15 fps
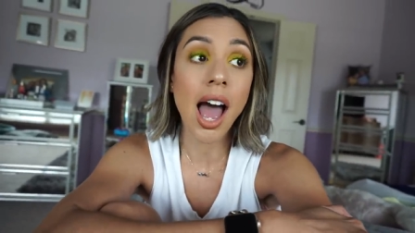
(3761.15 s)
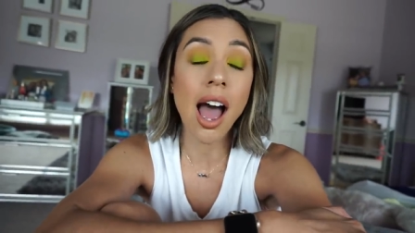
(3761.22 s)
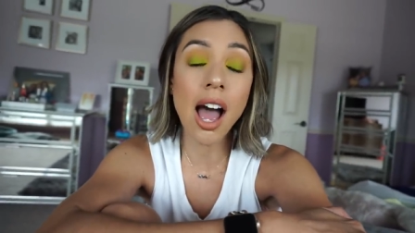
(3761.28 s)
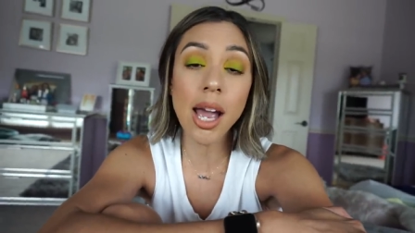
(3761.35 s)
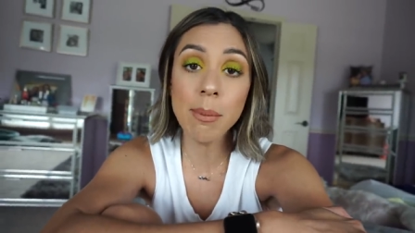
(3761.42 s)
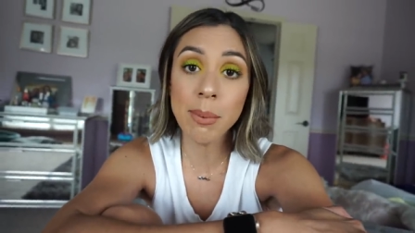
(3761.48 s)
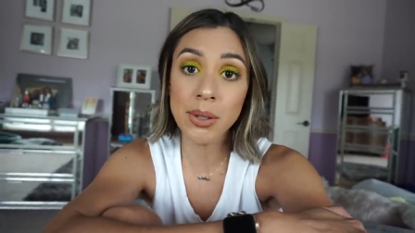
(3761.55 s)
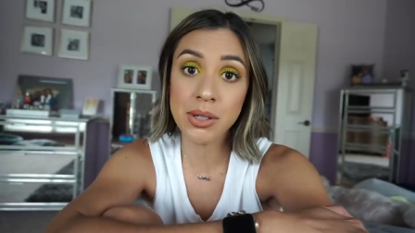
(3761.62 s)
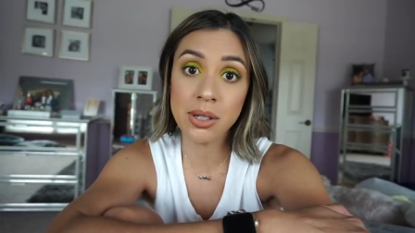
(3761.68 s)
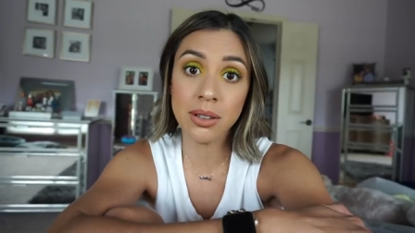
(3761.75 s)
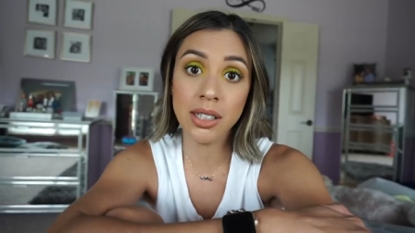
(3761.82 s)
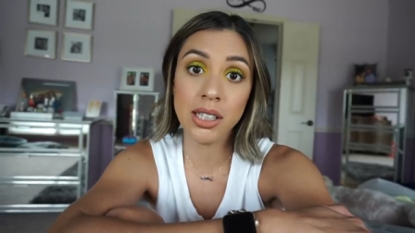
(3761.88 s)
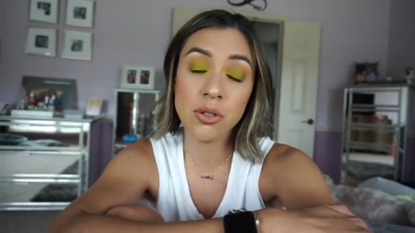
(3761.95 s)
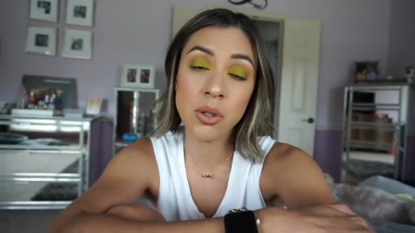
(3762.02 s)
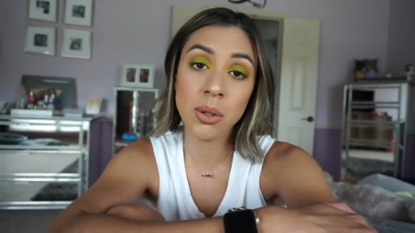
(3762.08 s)
I
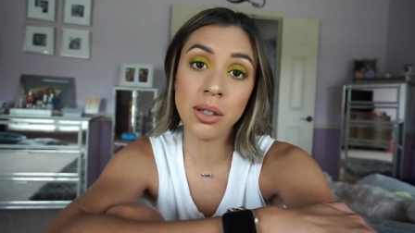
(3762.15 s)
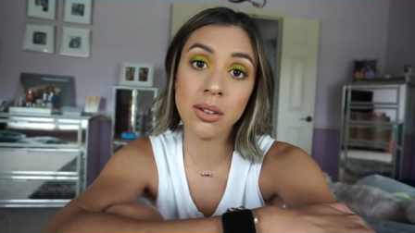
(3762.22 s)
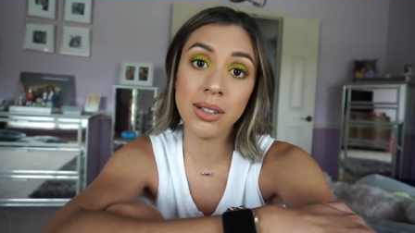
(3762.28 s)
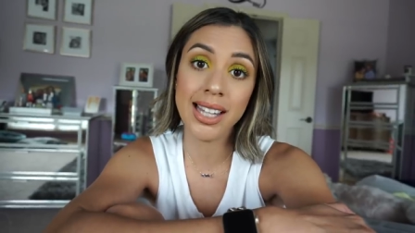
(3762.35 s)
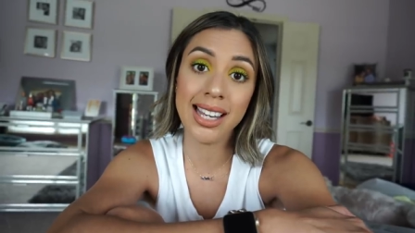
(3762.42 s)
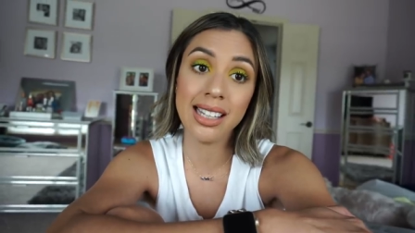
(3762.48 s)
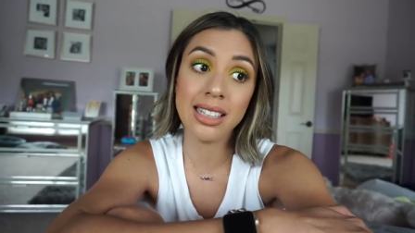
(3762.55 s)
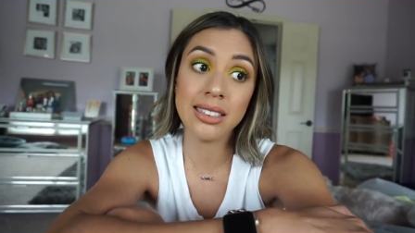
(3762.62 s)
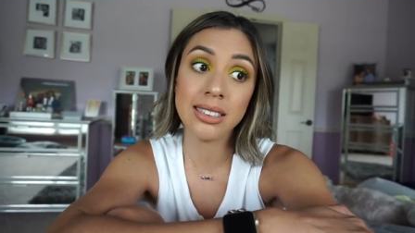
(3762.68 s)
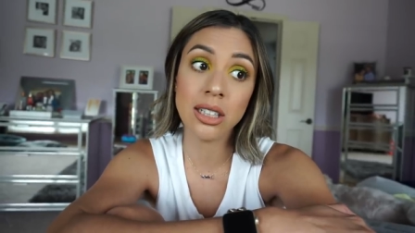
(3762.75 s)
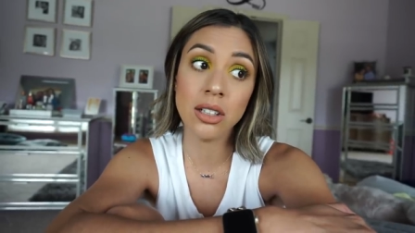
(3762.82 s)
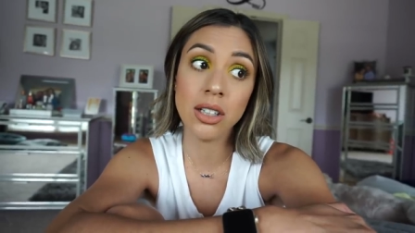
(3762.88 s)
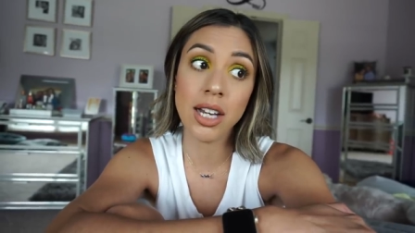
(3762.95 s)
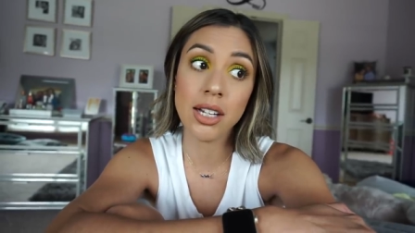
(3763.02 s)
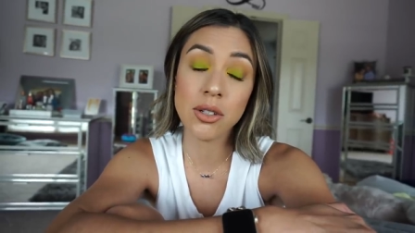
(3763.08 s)
personally enjoy their leggings a
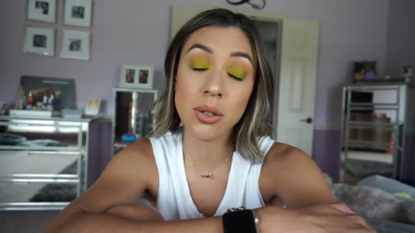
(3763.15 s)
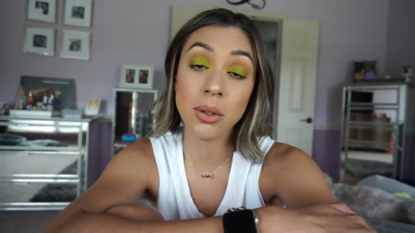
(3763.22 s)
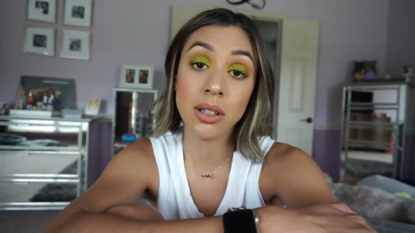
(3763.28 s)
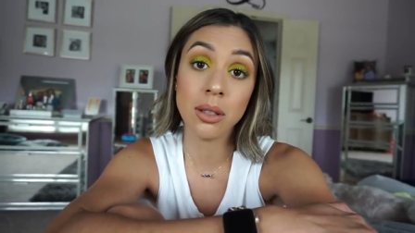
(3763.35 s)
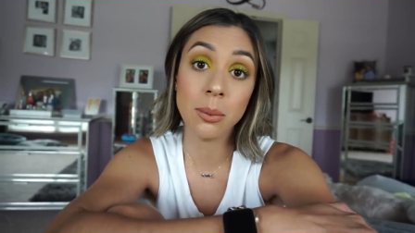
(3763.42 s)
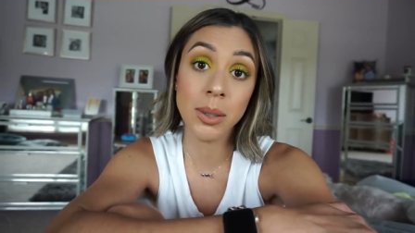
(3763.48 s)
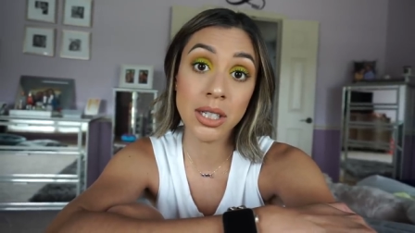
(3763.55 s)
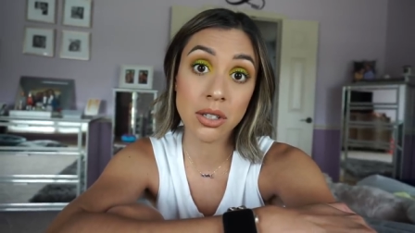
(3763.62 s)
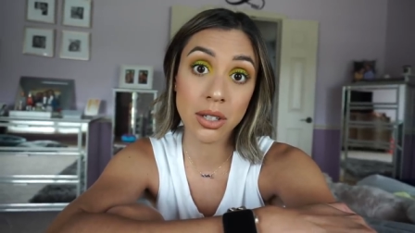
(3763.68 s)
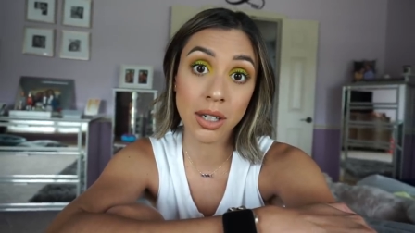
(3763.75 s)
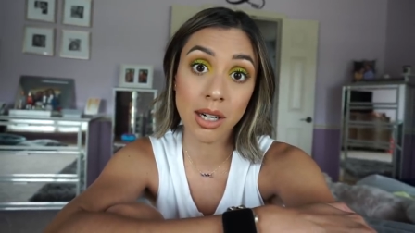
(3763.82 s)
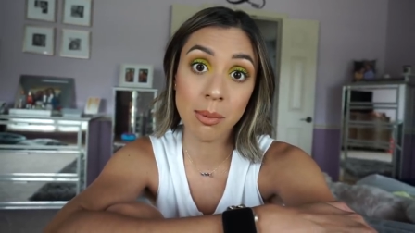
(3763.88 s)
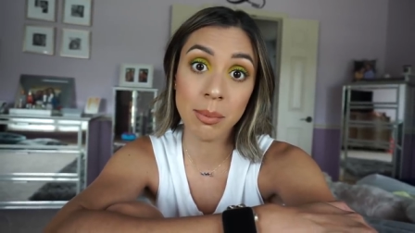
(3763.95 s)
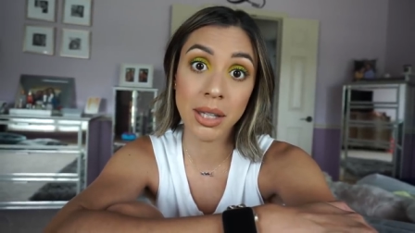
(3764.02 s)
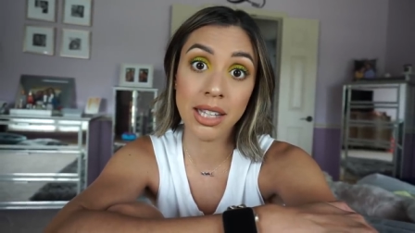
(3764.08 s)
lot during the
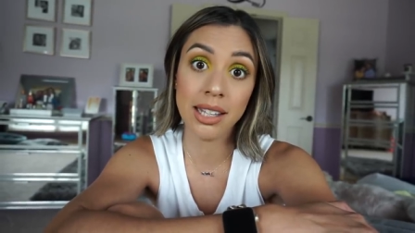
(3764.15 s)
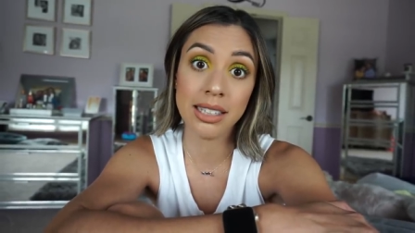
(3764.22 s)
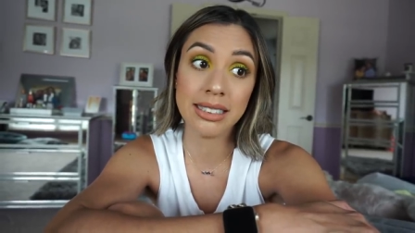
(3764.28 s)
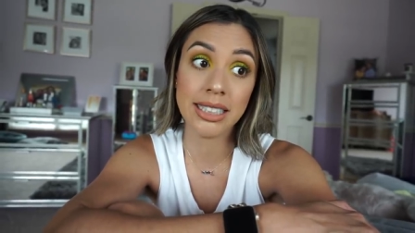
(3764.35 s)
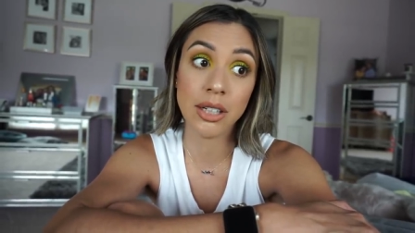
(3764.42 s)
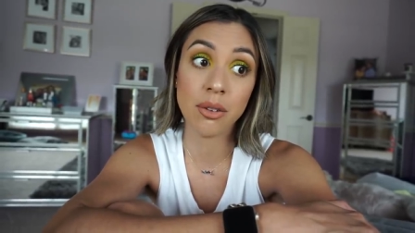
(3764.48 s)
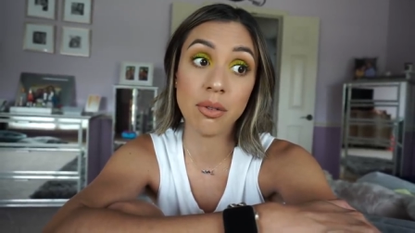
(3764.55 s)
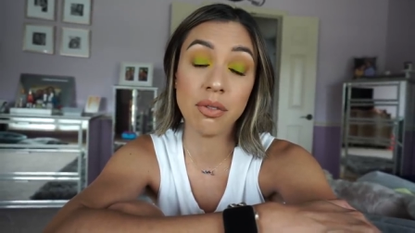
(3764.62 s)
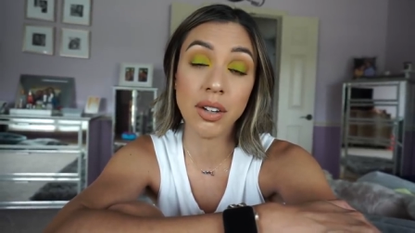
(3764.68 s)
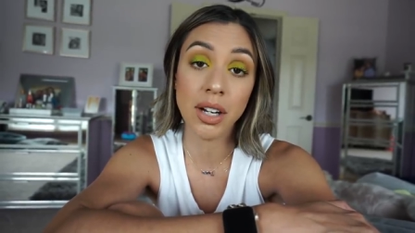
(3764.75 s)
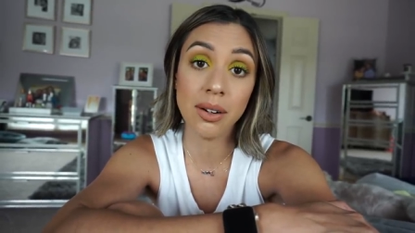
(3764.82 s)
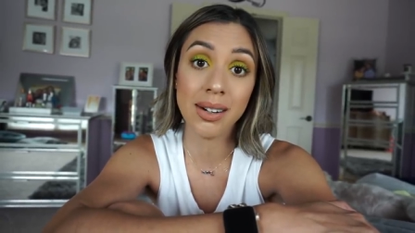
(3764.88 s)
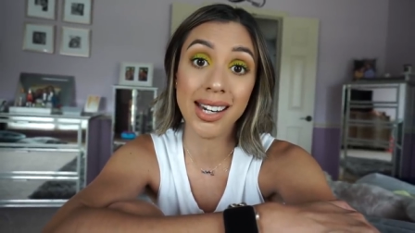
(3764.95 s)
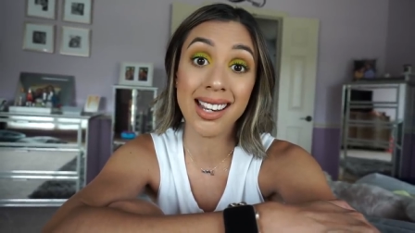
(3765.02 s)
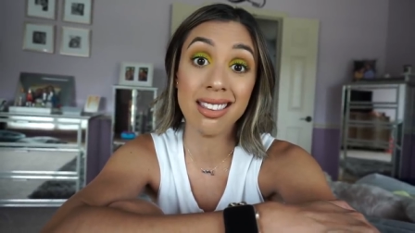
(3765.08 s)
winter because they're
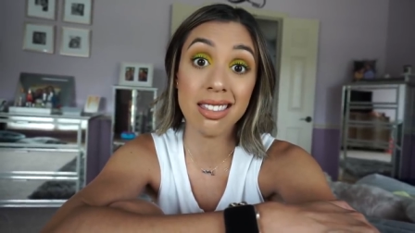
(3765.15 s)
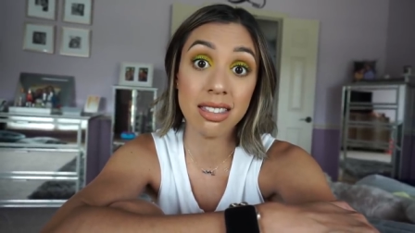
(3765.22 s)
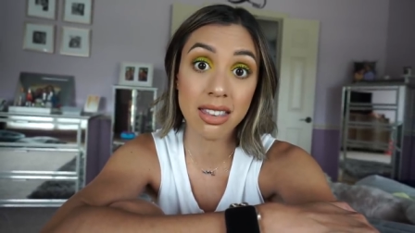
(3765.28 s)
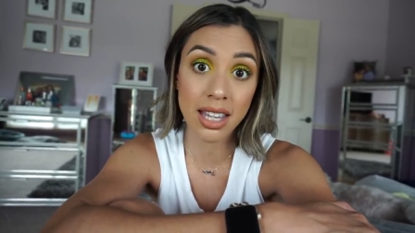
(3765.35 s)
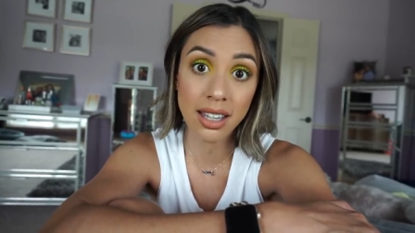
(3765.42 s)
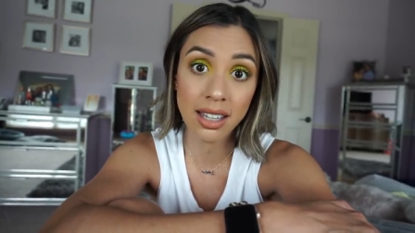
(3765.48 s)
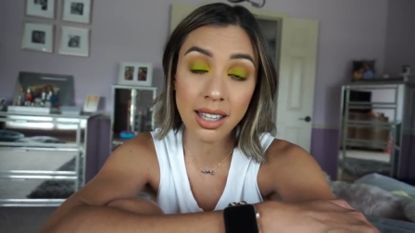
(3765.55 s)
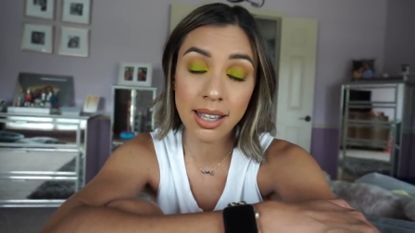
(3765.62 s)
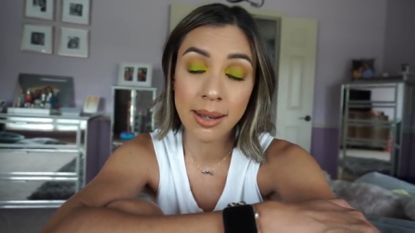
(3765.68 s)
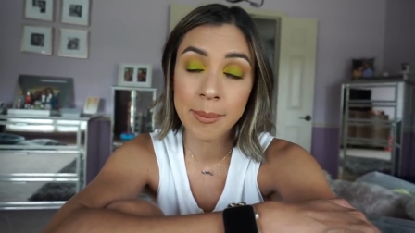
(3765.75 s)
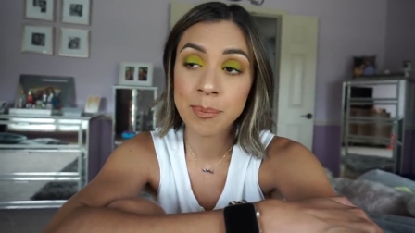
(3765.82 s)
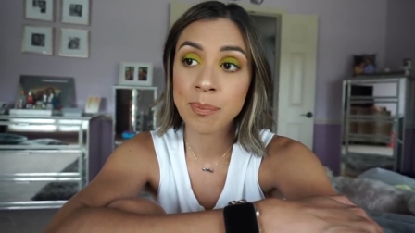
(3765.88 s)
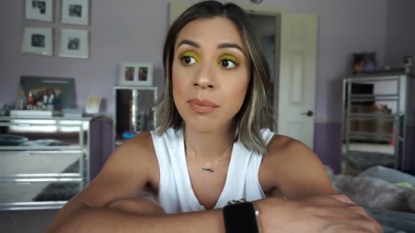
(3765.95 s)
very thick,